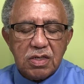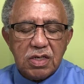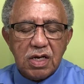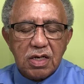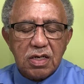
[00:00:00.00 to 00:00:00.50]

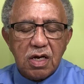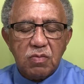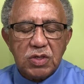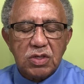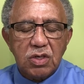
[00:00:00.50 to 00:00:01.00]
the
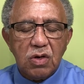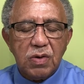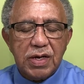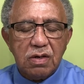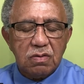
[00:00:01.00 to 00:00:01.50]
economic
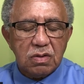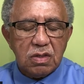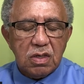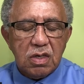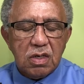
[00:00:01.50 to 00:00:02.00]
slowdown,
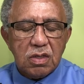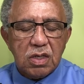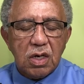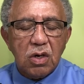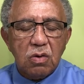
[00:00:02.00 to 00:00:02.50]

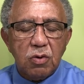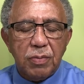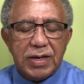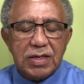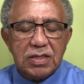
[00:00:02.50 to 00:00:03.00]
the global
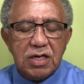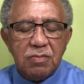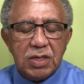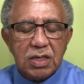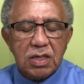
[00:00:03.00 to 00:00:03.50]

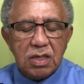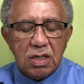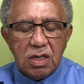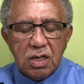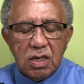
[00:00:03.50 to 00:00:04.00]
pandemic,
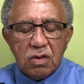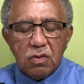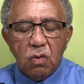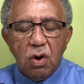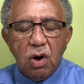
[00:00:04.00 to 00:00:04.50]

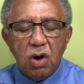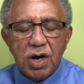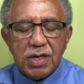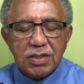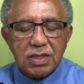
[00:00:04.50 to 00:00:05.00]
the
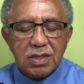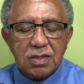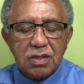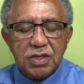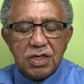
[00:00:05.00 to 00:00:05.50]
wars
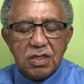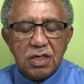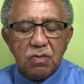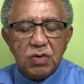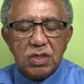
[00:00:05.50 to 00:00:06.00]
and the things
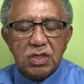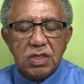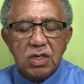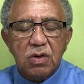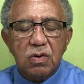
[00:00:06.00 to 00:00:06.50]
that we
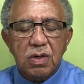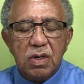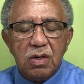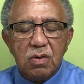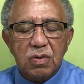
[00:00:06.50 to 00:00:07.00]
see
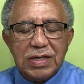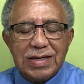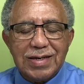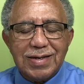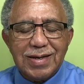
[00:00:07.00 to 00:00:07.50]
going on
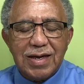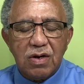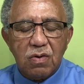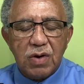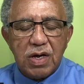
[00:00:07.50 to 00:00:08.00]
in
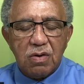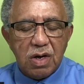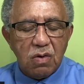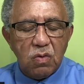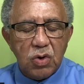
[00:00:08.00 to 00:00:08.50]
and around
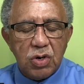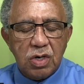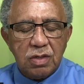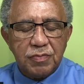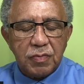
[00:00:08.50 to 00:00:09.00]
our
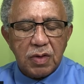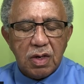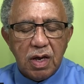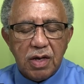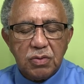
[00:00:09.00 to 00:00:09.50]
world,
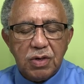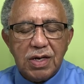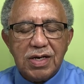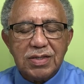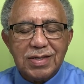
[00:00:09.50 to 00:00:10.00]
as
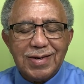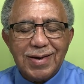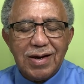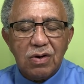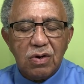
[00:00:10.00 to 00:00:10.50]
well as
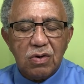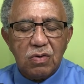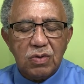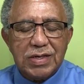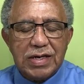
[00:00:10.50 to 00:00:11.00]
in our
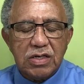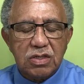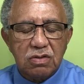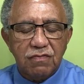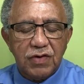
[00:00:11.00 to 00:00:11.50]
own
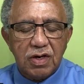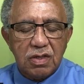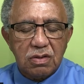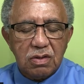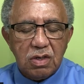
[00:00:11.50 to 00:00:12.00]
nation,
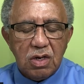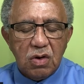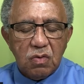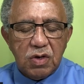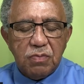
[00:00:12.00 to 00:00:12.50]
Father.
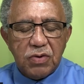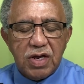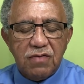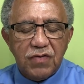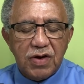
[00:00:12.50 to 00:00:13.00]
We
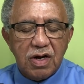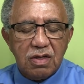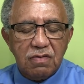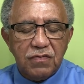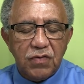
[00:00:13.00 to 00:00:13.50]
pray,
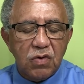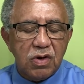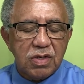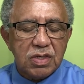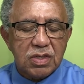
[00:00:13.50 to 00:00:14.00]
Father,
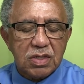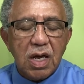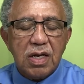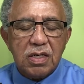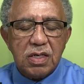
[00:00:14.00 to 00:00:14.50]
for this
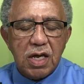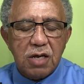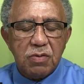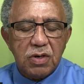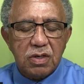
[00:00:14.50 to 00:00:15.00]

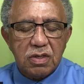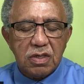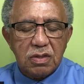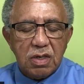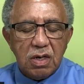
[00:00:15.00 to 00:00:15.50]

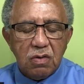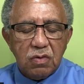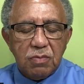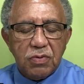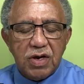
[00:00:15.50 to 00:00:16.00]
neighborhood.
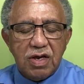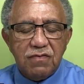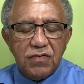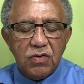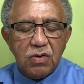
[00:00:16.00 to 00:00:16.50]
We pray
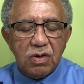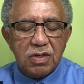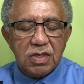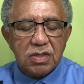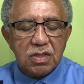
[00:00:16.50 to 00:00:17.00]
for
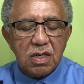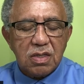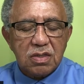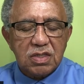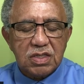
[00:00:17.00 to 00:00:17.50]
this
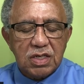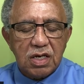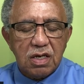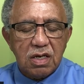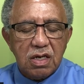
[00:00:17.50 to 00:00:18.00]

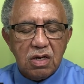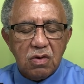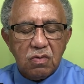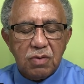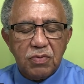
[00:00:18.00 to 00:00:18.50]
city.
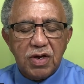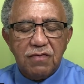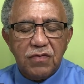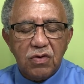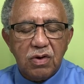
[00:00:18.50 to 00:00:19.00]
We
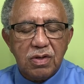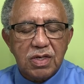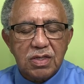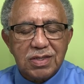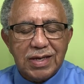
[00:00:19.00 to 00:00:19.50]
pray for
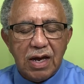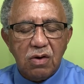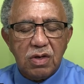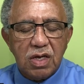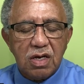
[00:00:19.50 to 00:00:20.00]
this
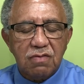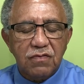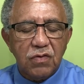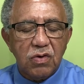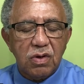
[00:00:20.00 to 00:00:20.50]
county and
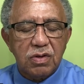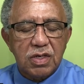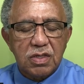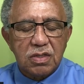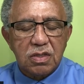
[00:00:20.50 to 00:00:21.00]
for
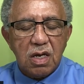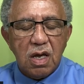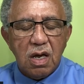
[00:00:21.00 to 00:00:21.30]
this